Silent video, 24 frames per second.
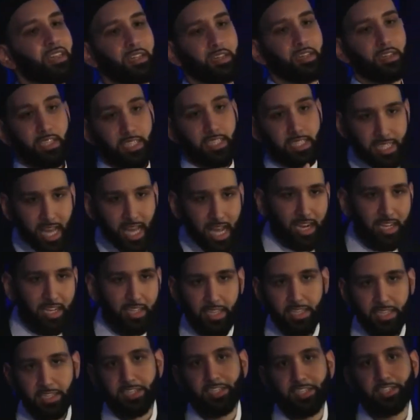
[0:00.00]
the, the
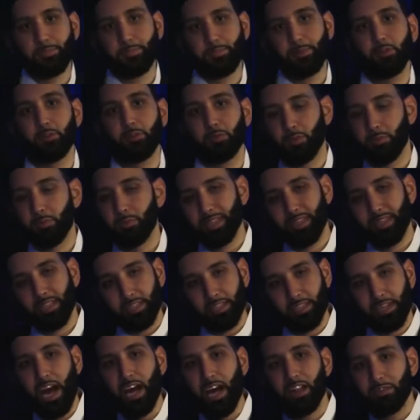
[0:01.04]
sanad is disputable, but the
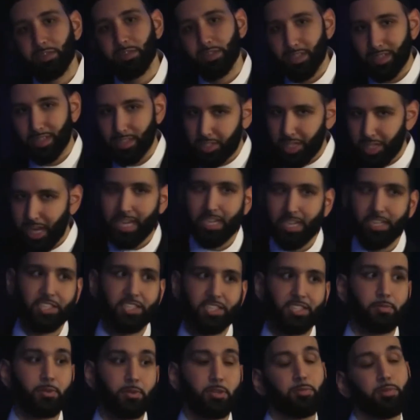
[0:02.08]
scholars, the chain is
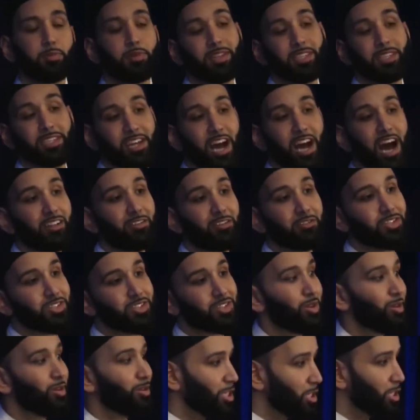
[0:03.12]
disputable, but the scholars
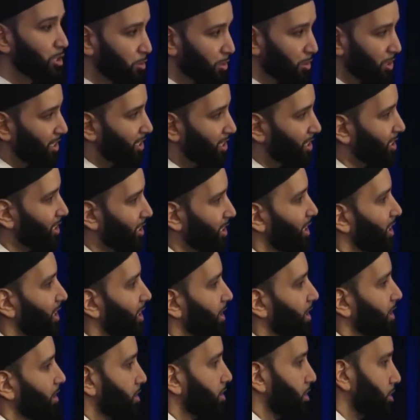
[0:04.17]
still use it
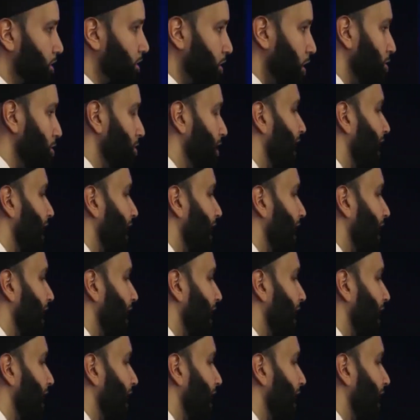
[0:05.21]
to show